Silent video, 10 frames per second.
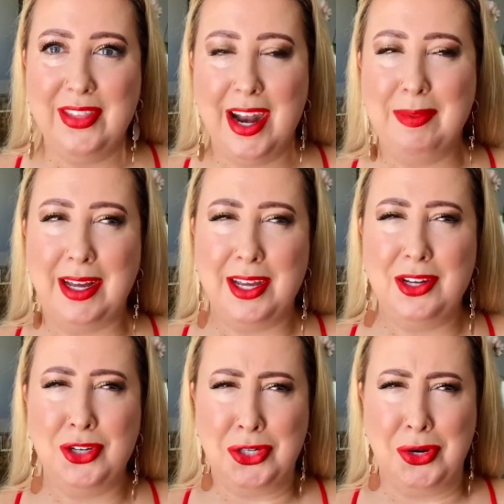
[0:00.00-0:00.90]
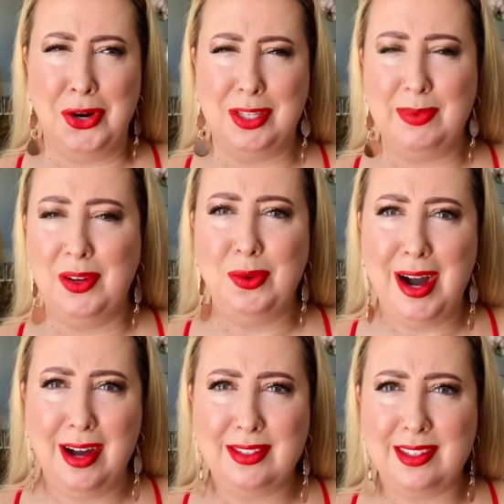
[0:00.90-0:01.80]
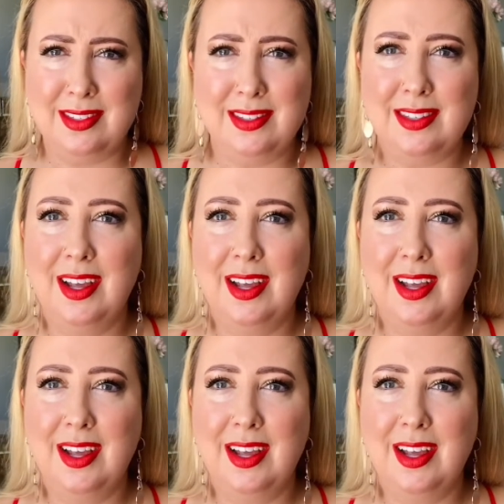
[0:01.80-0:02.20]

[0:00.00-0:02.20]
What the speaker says: I'm like, are you sure? It's been a while since